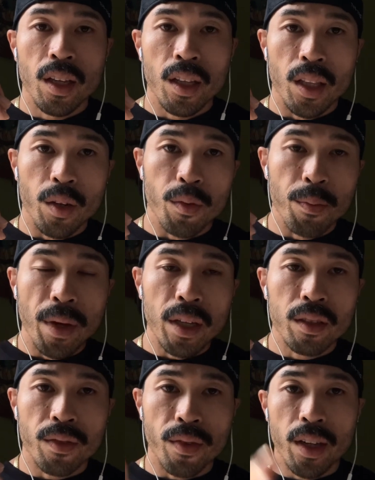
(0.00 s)
they were
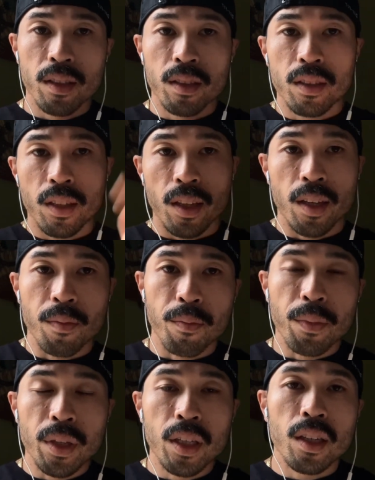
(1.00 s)
best friends,
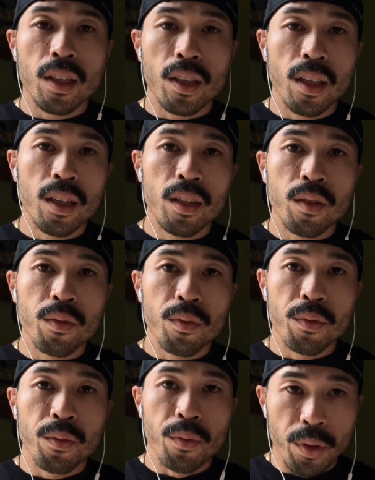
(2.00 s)
and me and Lynn,
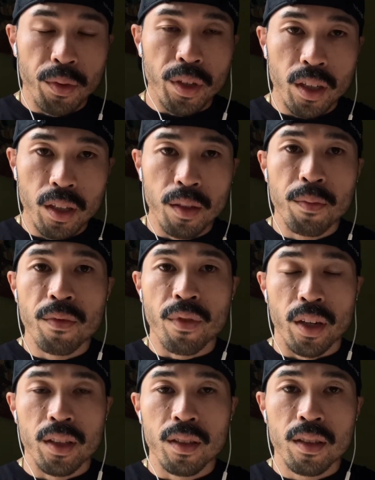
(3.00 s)
we were good
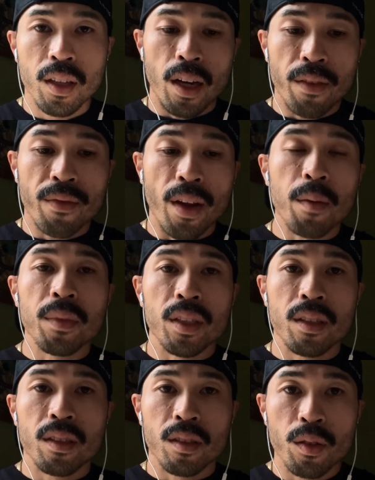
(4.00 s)
friends. Our
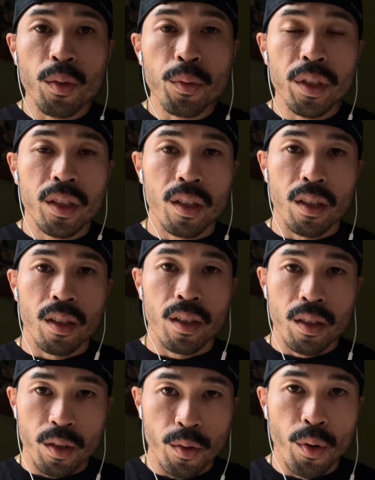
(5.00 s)
families knew each other
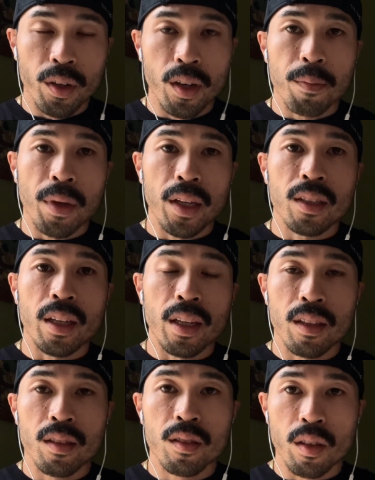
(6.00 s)
growing up as
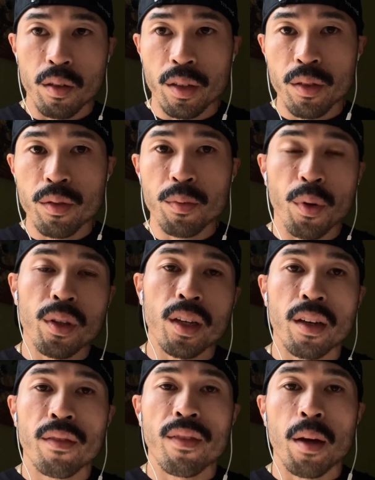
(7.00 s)
kids, so he was more like
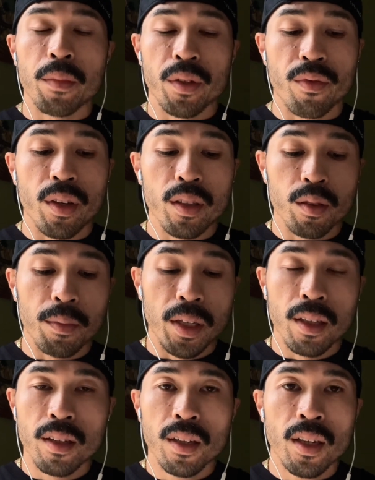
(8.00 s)
a family friend to me.
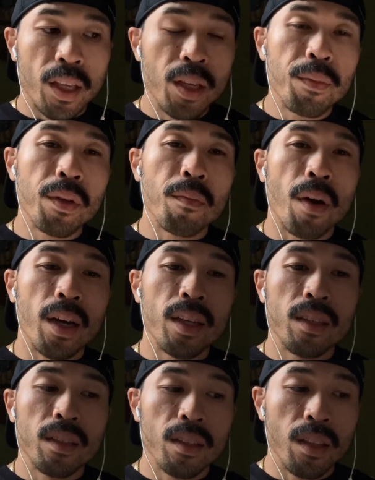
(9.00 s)
Keep in
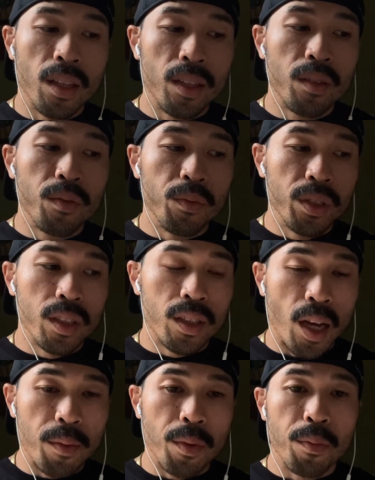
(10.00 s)
mind, Lynn was the
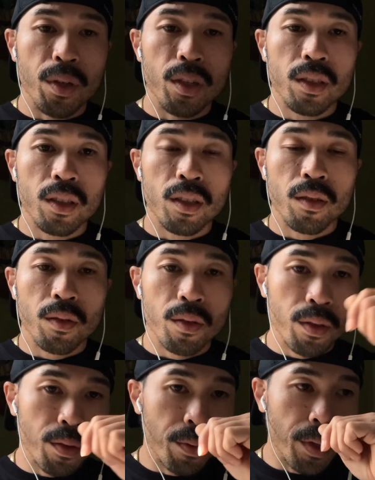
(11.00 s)
type of person
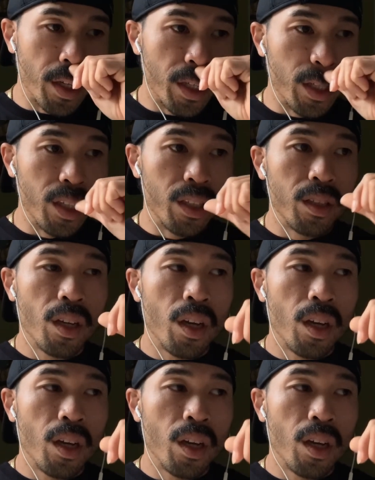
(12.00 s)
where he